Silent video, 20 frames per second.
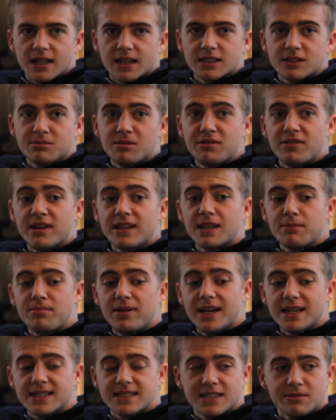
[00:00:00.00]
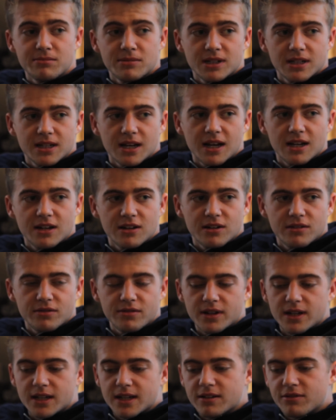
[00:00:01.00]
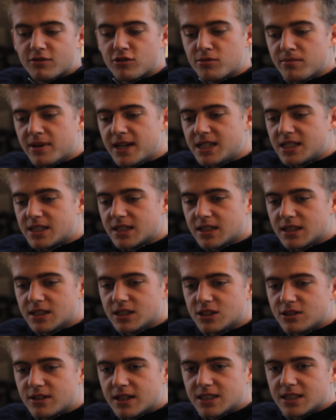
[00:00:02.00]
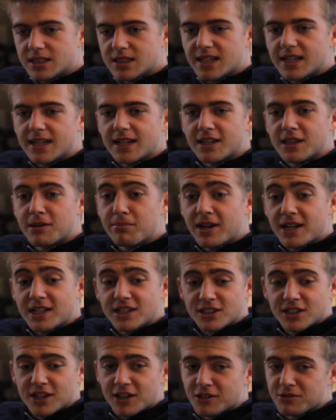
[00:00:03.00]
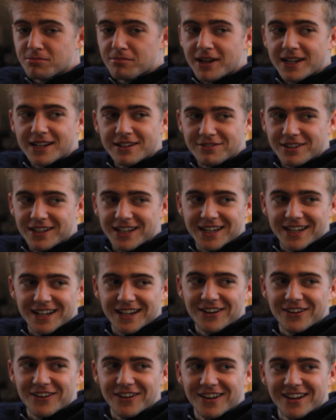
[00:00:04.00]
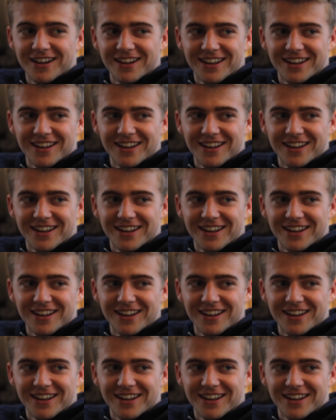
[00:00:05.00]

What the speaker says: To be fair, they play a similar kind of formation and strategy, and the manager goes mad if you kick it long.